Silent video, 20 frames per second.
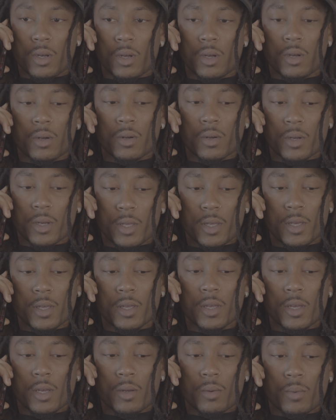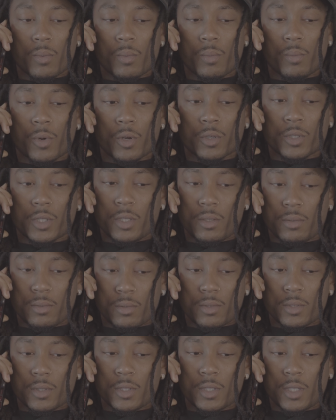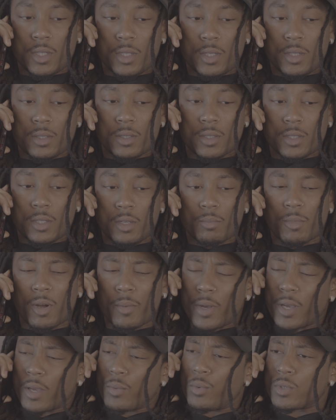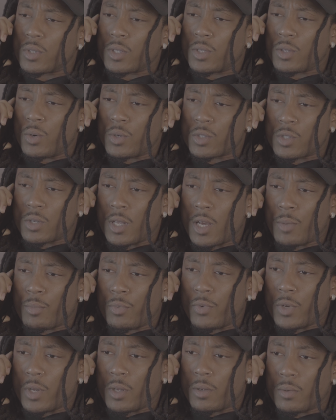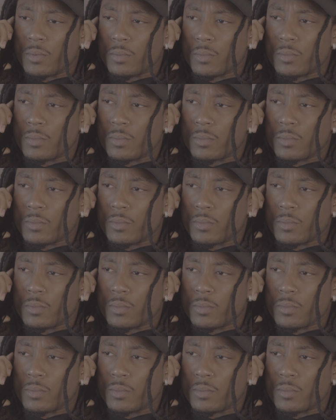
Oh, okay, yeah. Bro, she, she, she, my bad, who was, you was online before that?